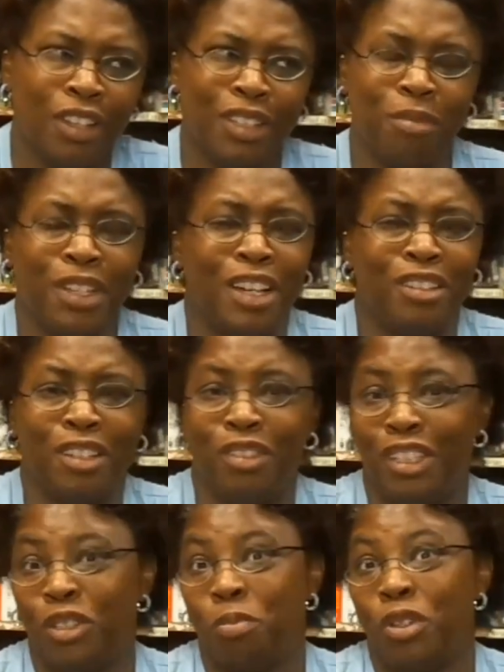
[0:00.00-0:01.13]
Sometimes they've
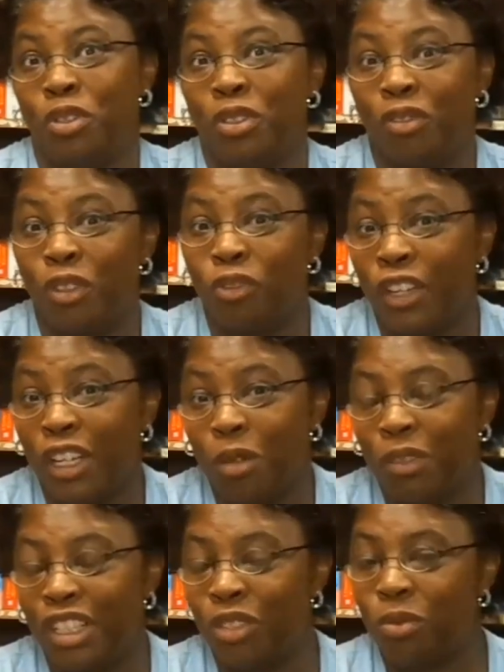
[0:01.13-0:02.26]
sent us pictures of their
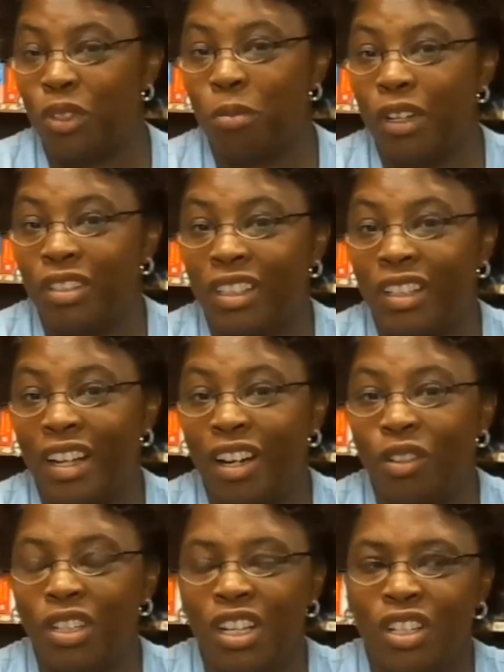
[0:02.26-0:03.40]
families when they're about to get
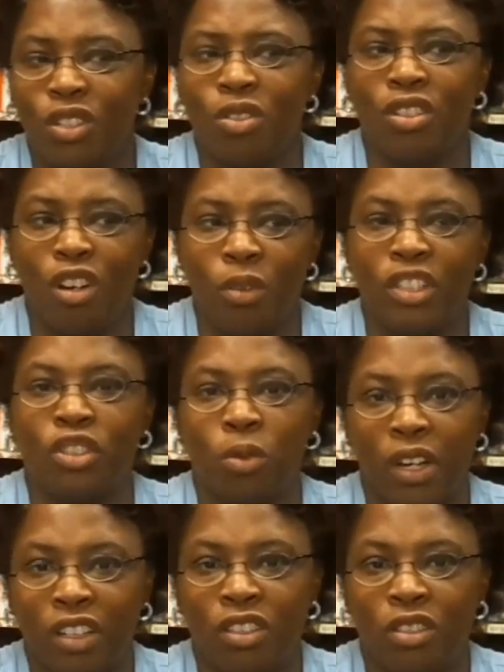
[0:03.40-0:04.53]
out. So it's always
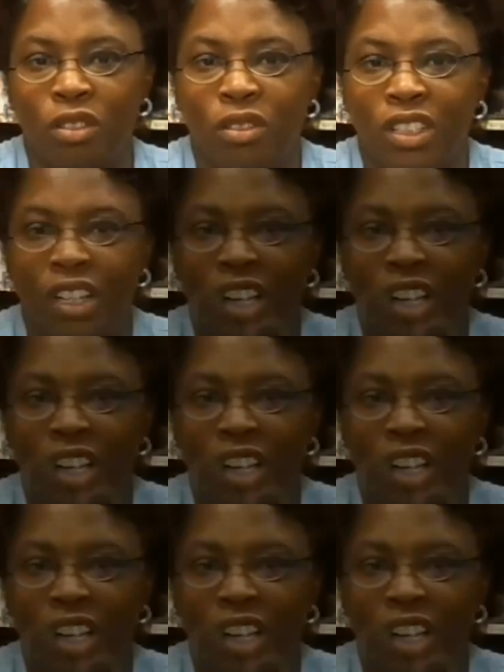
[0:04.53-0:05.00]
gratitude.